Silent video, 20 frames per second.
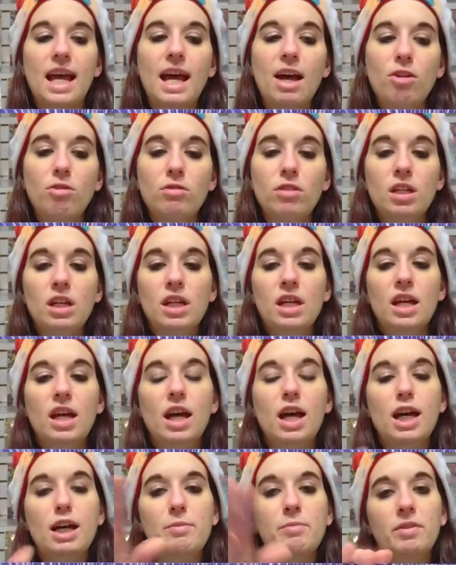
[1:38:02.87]
out.
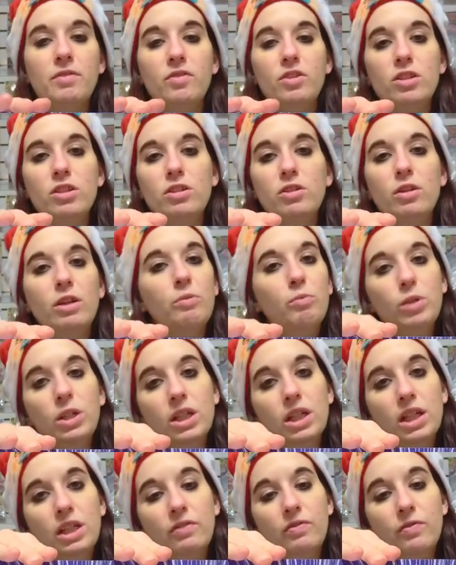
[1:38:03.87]
Um, if you
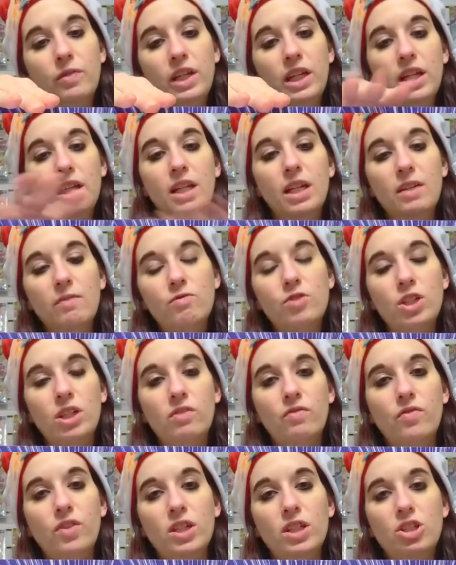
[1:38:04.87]
were a fan of Jane
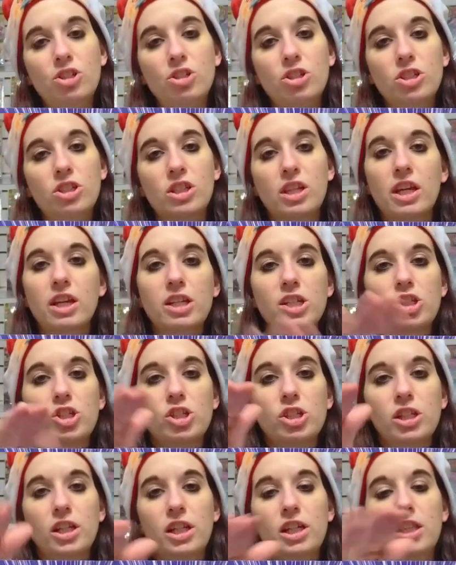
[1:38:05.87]
Foster's
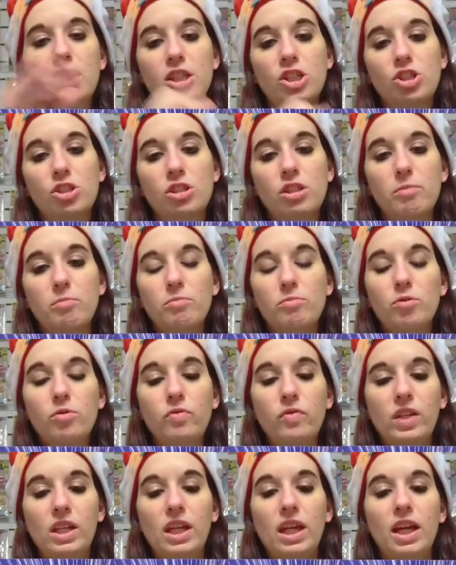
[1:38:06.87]
character in the, the
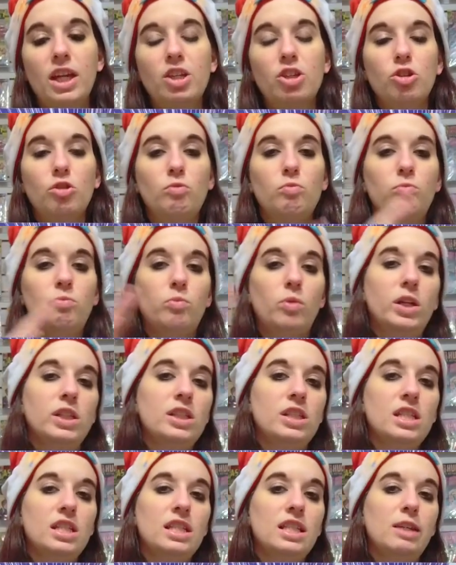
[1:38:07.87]
movie and you want
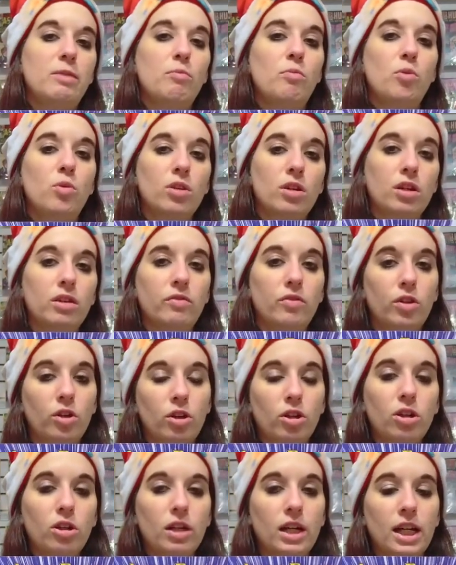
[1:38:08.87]
to see more of
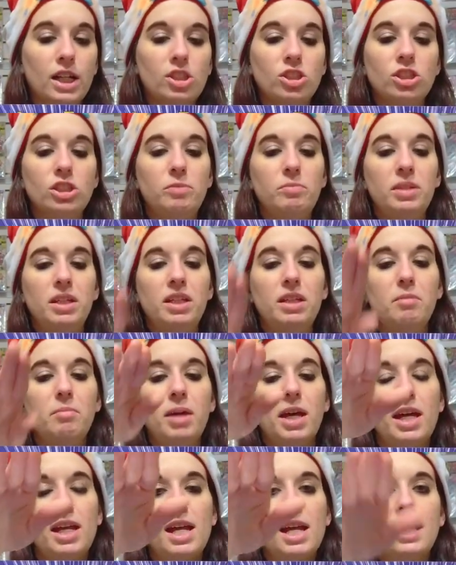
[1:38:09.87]
her actually being a
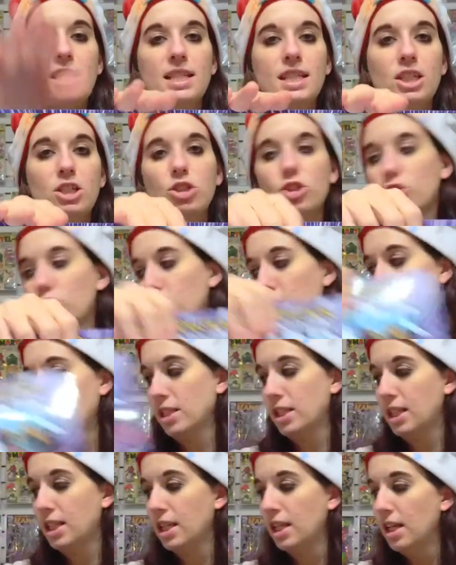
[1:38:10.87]
badass, here's your
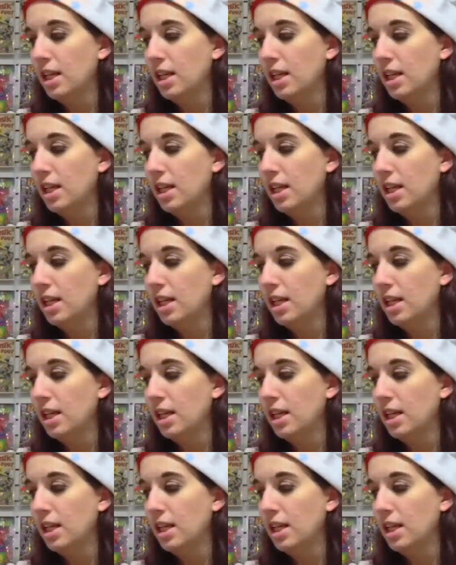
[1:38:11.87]
chance.